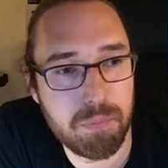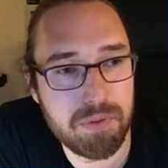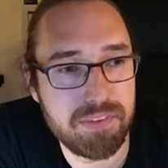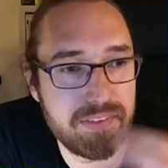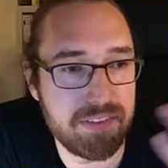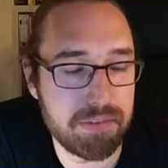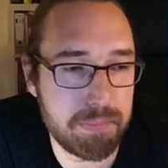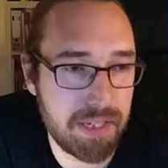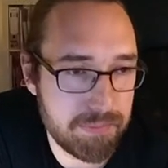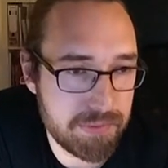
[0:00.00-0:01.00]
once this
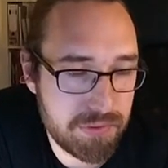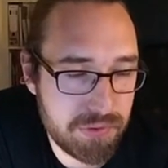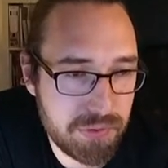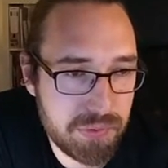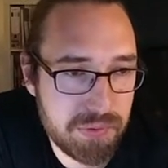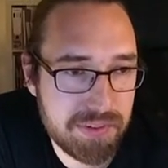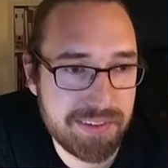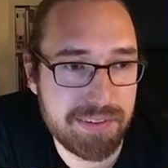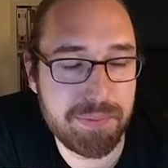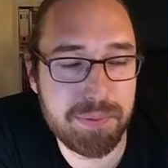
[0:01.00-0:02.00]
becomes true,
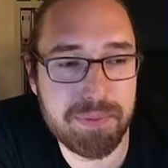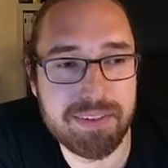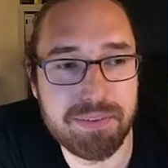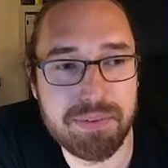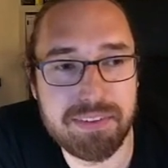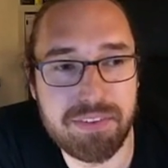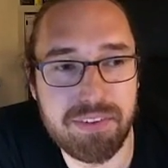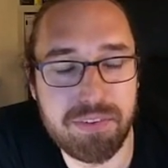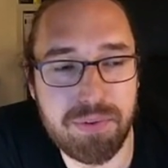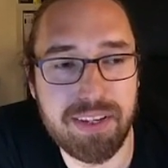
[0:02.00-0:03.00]
we want to
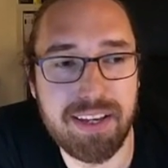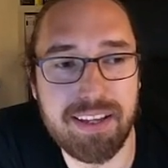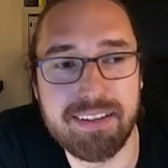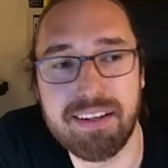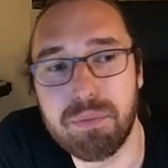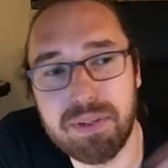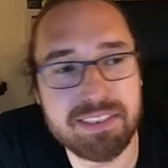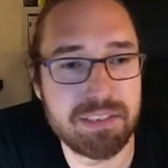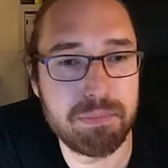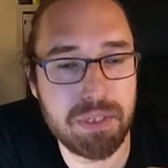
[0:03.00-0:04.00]
trigger it, and
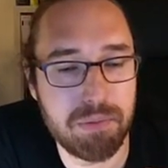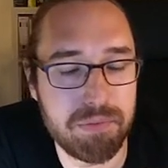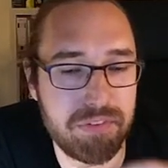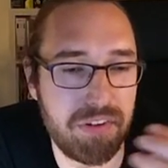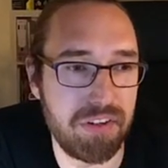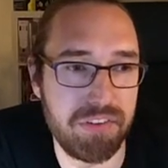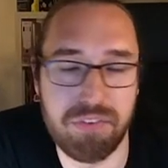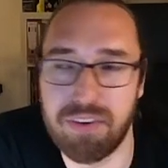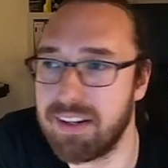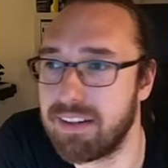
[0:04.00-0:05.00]
once it becomes
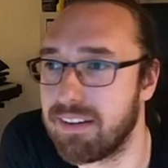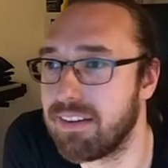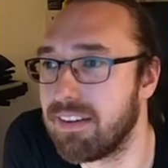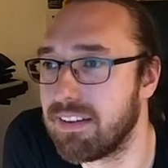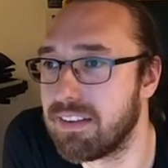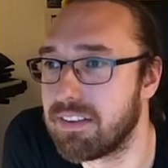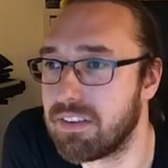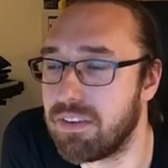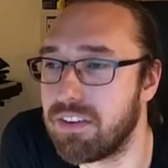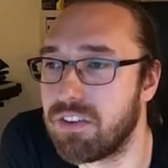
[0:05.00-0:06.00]
false, right?
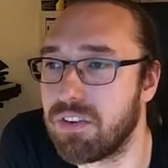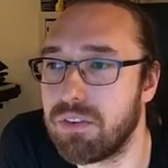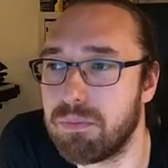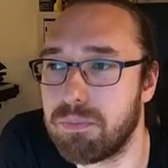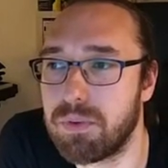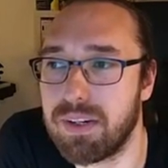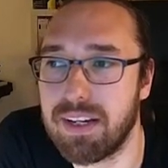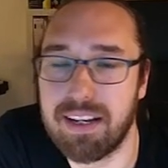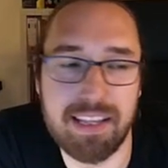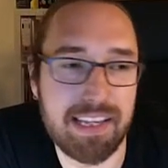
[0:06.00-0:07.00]
So this shouldn't
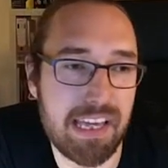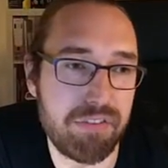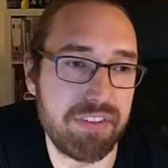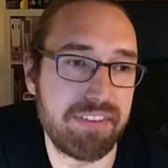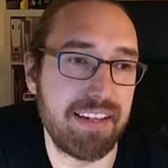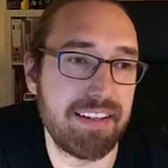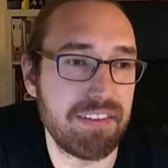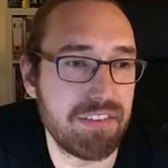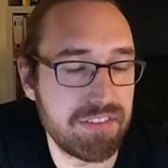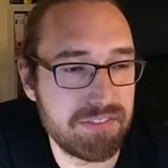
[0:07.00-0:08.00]
trigger, like, every
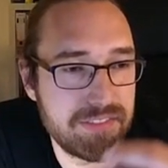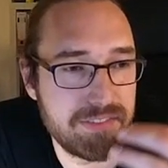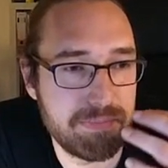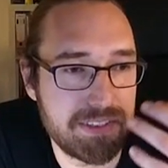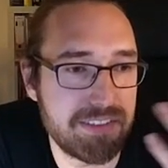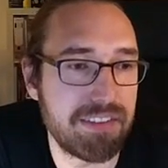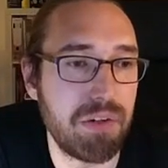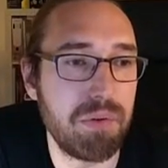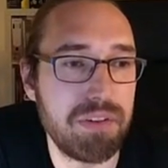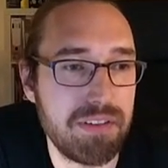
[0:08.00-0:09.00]
second, but
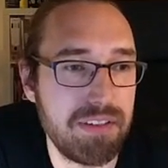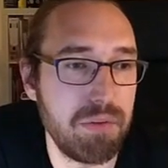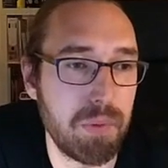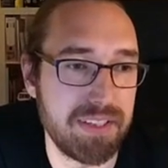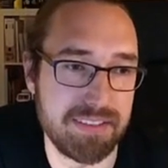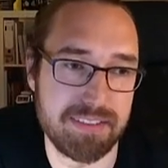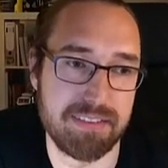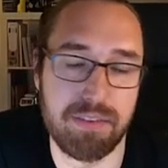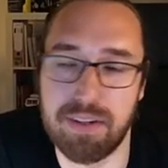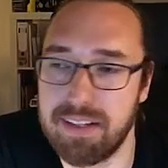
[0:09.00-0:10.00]
just only
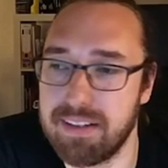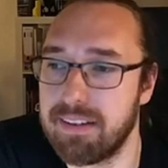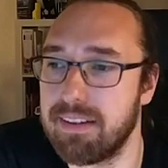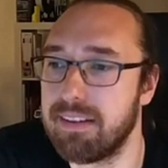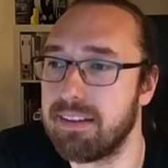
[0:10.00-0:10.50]
once, right?